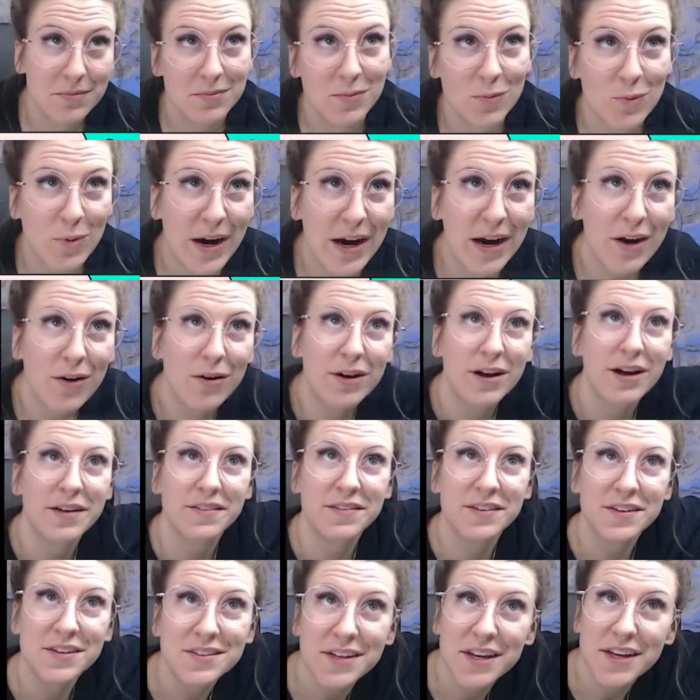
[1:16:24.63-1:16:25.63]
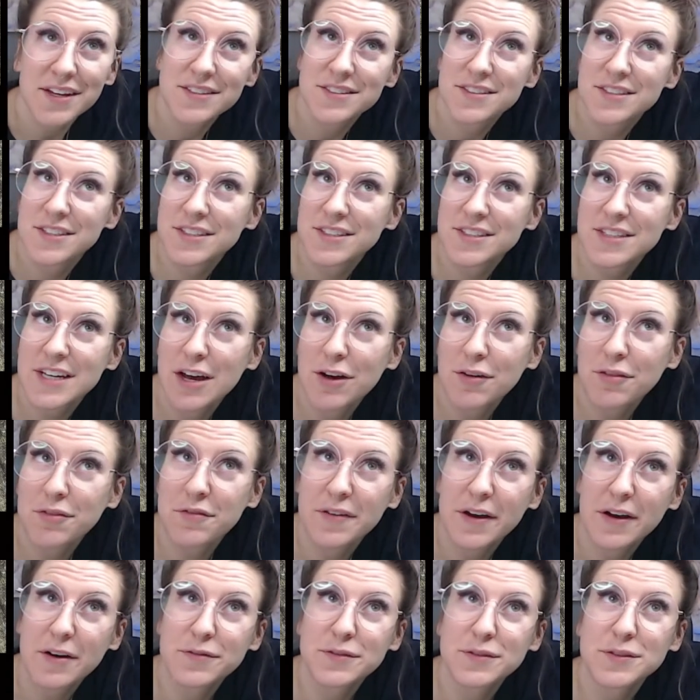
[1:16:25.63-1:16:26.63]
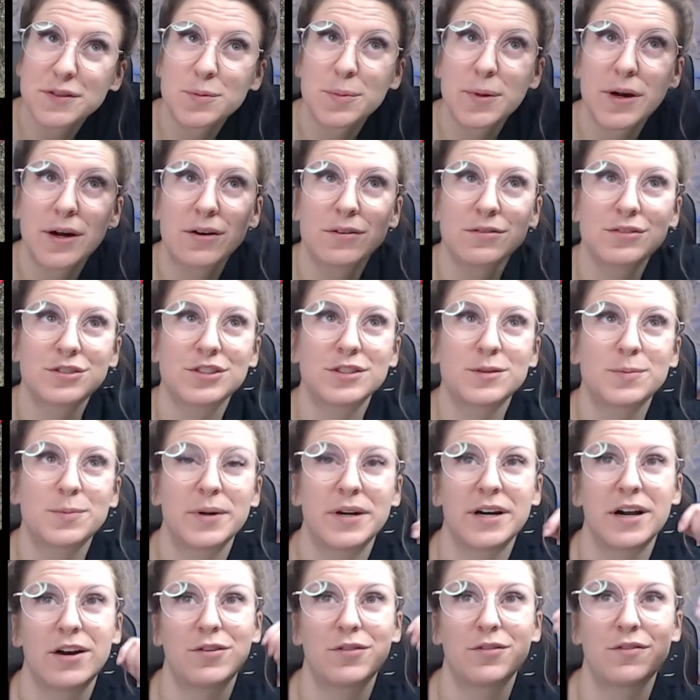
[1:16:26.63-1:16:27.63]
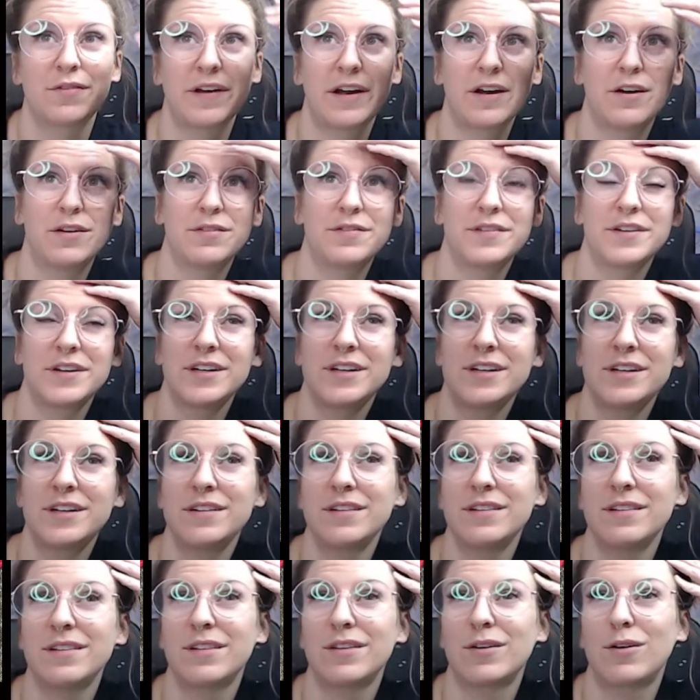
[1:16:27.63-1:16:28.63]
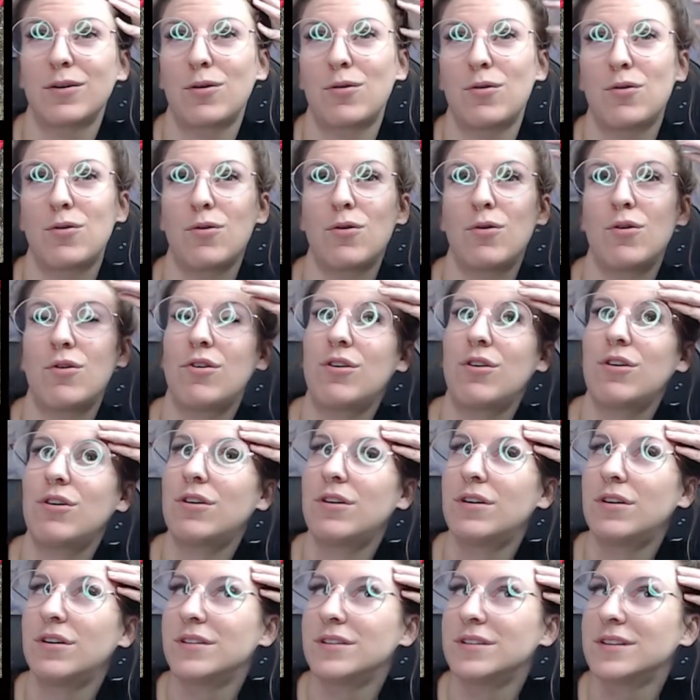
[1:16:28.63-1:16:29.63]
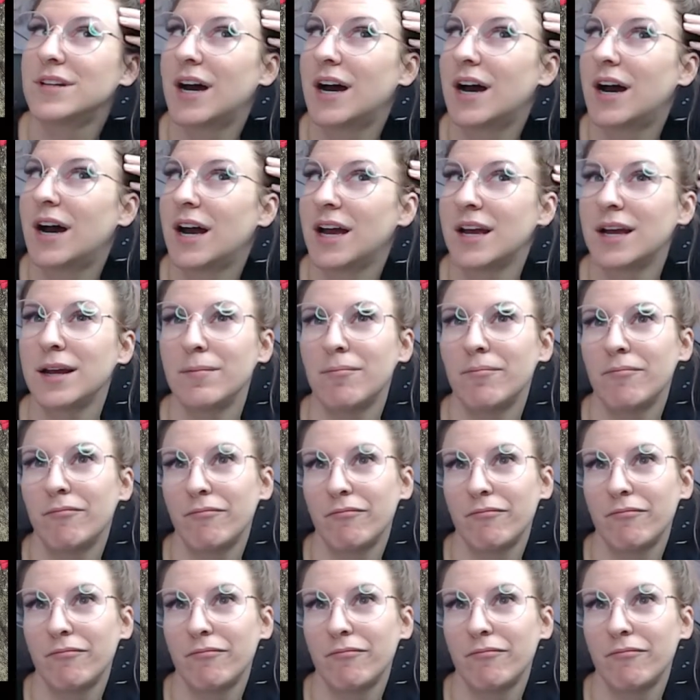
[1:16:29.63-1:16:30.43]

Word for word: Wow, this has this alfalfa sprout just been alfalfa in the whole time?